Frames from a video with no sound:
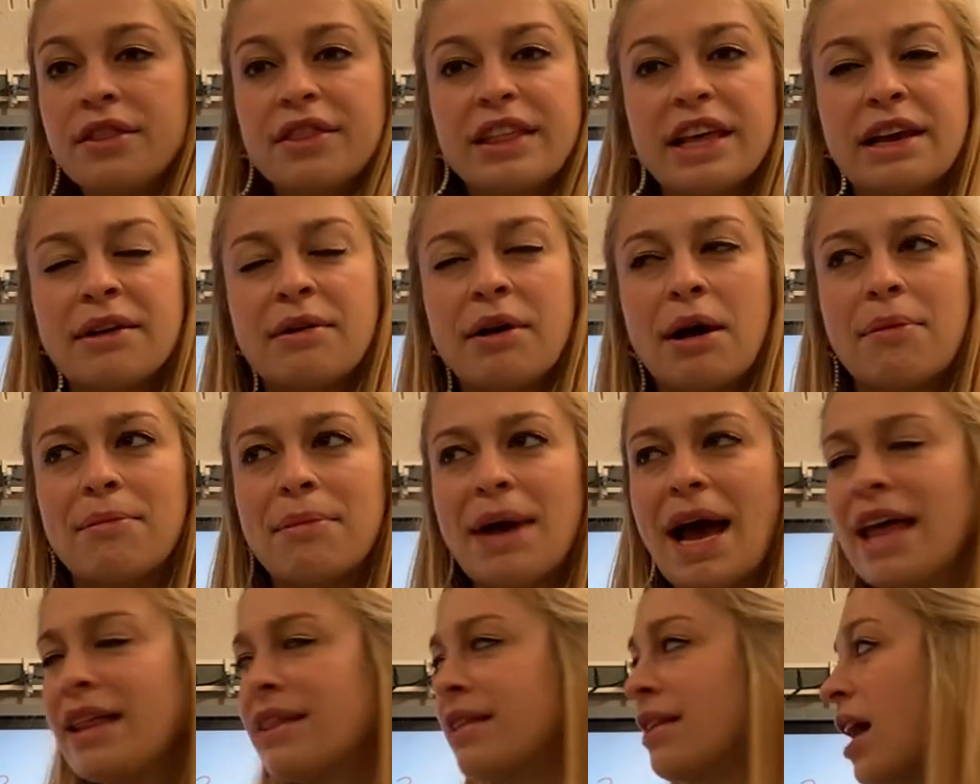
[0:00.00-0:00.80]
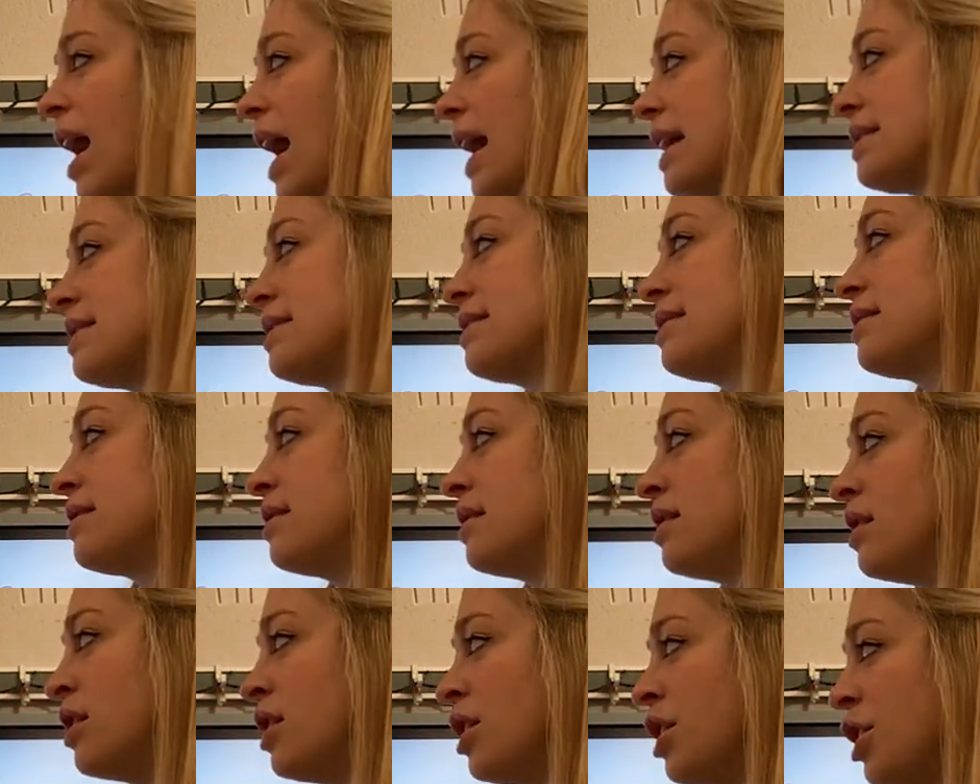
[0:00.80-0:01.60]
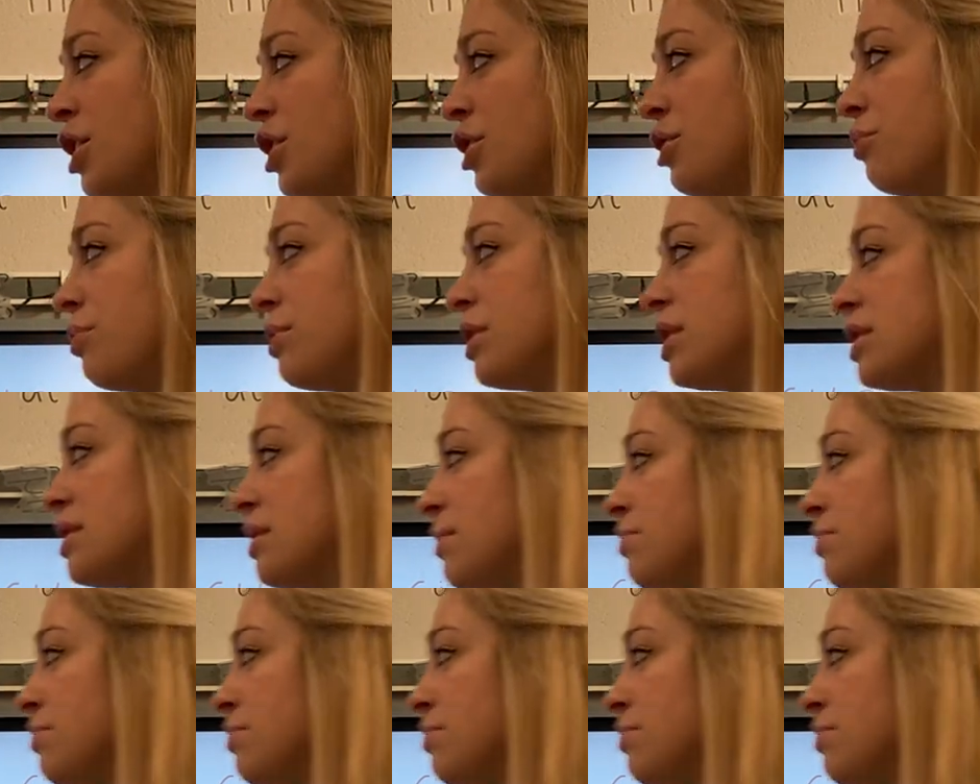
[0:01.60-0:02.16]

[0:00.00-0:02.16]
Think about math class. You would